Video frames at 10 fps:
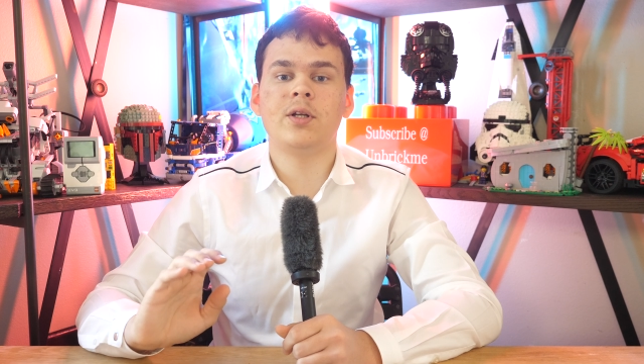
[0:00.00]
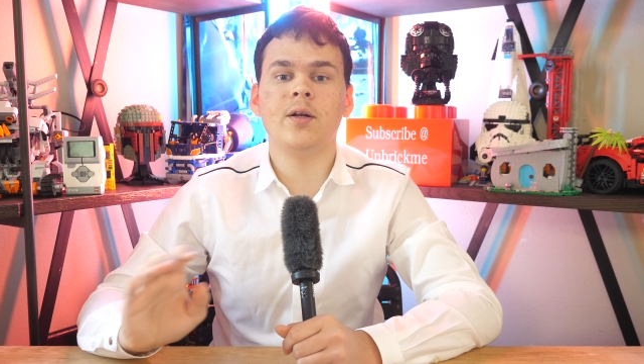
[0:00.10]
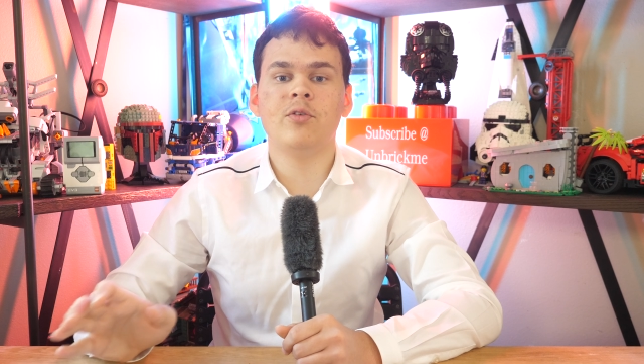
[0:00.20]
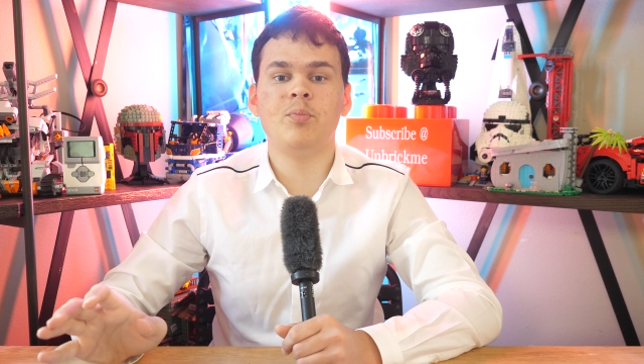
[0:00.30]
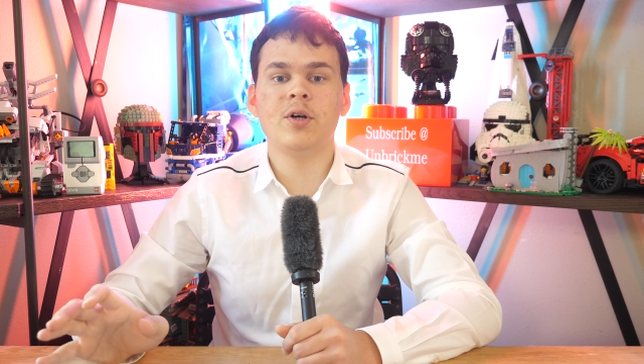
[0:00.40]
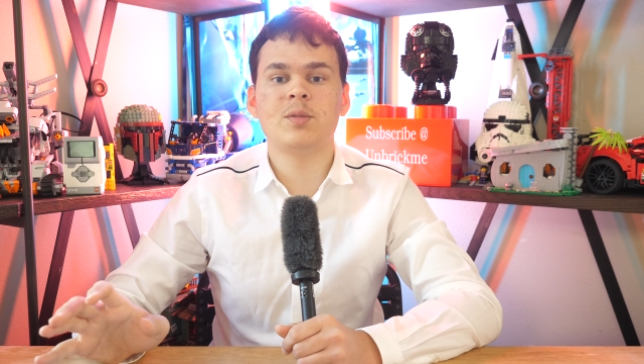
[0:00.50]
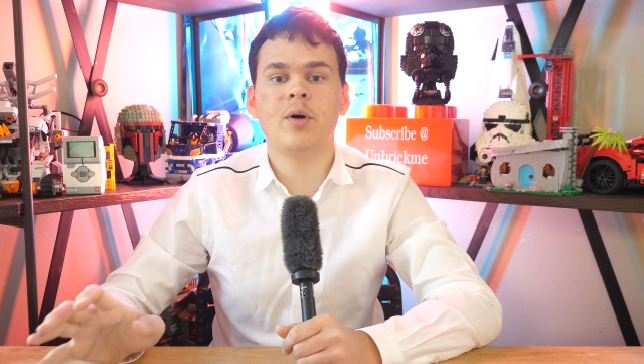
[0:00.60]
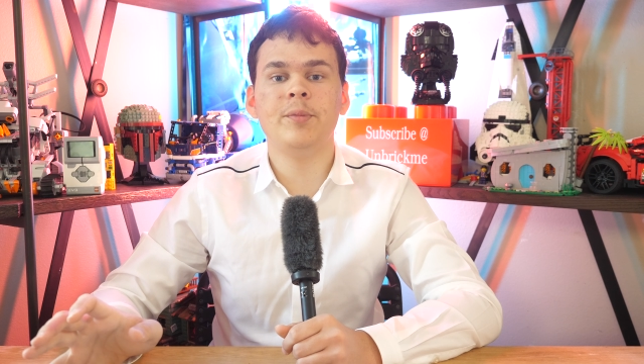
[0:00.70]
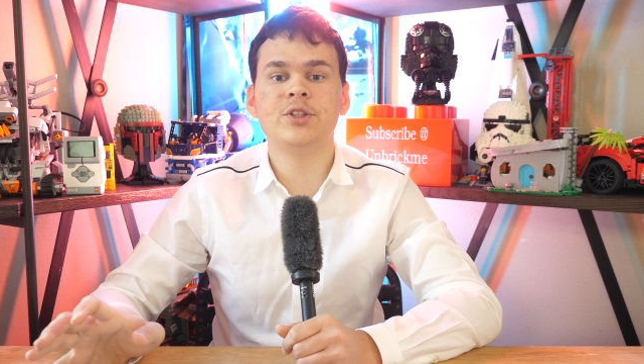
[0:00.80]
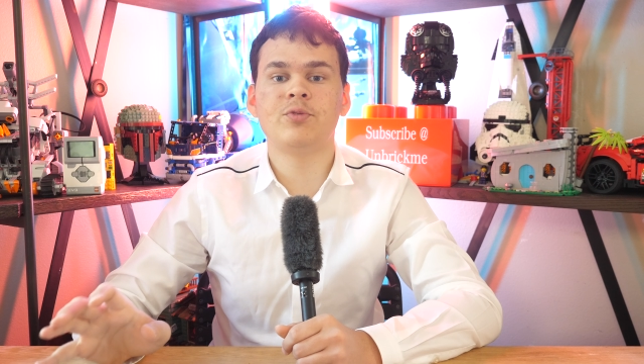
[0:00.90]
a ton of books
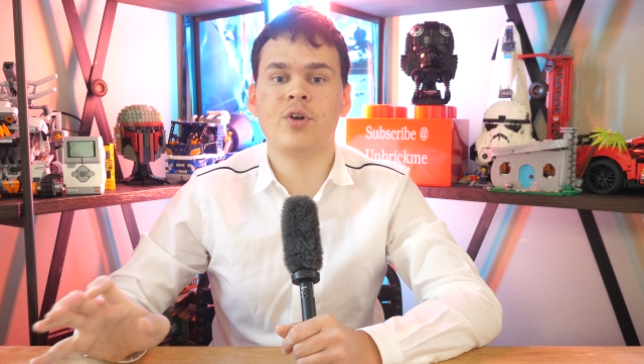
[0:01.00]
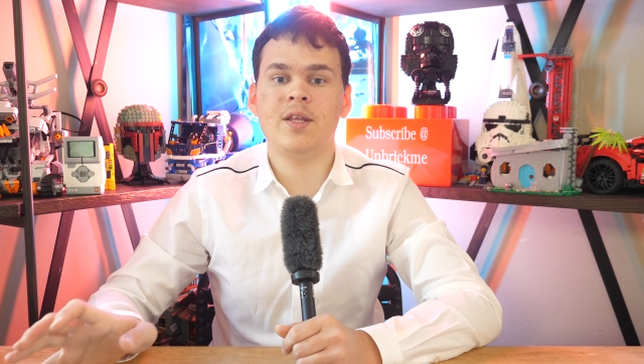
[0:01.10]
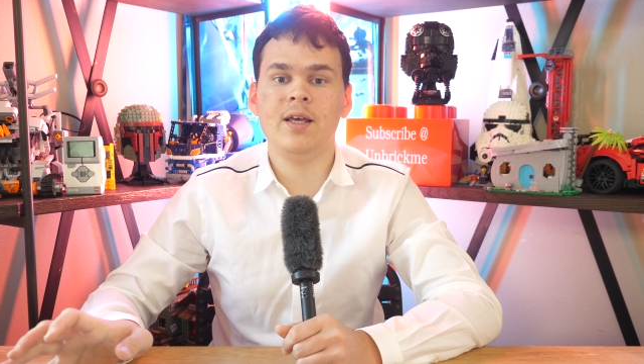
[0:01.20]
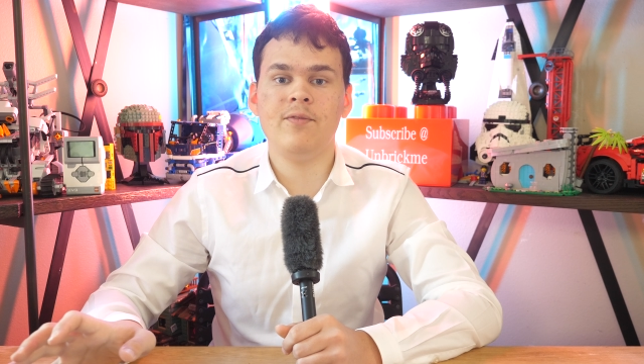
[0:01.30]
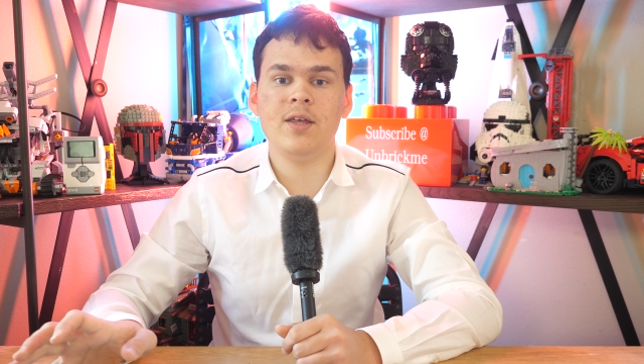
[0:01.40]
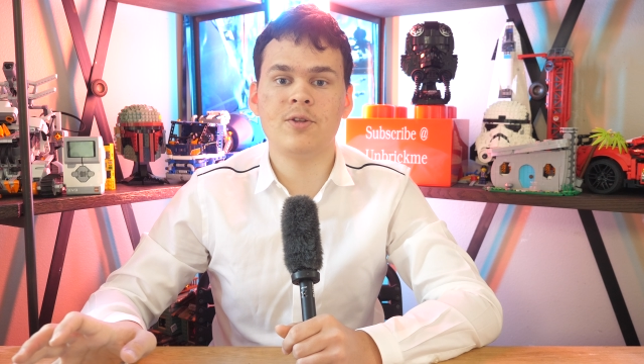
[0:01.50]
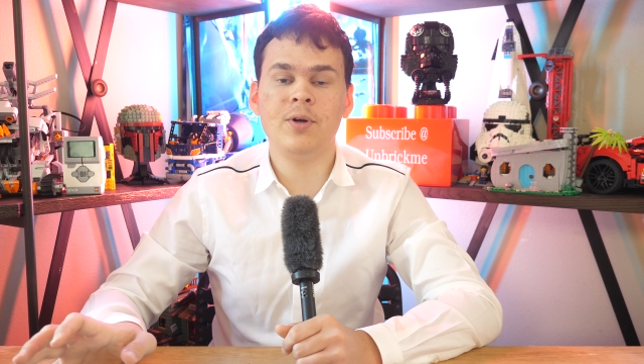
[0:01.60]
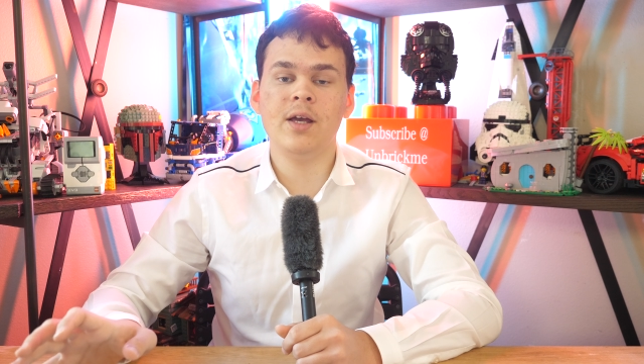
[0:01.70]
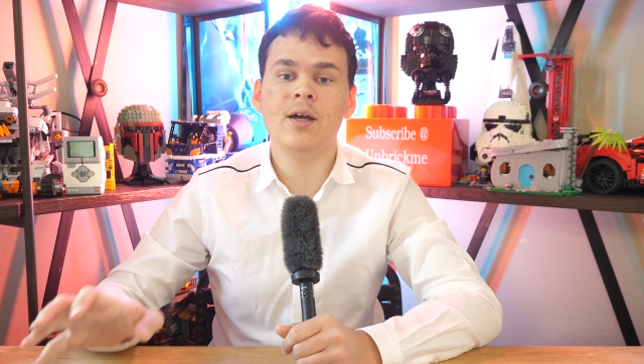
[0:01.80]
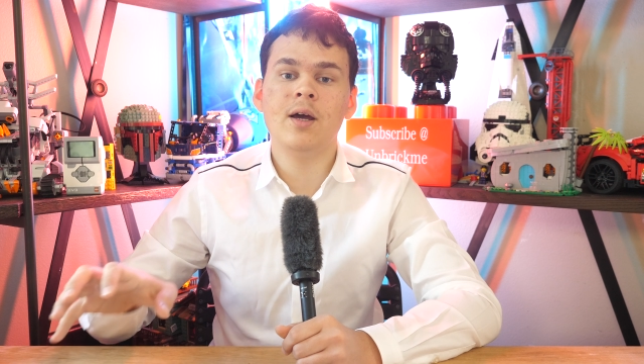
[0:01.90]
published for the
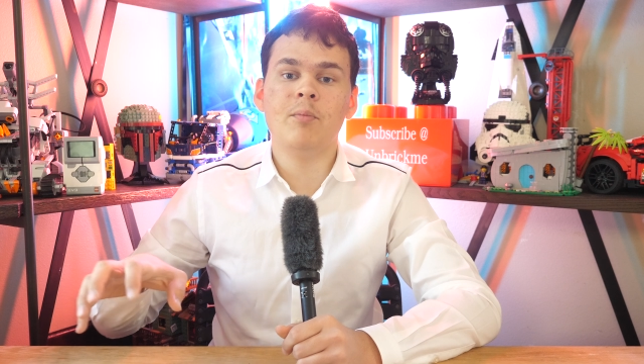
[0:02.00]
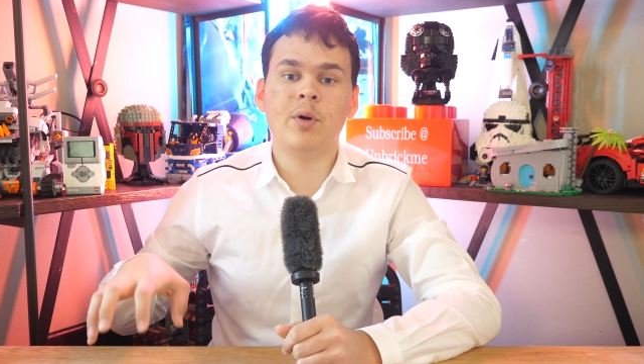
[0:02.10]
EV3,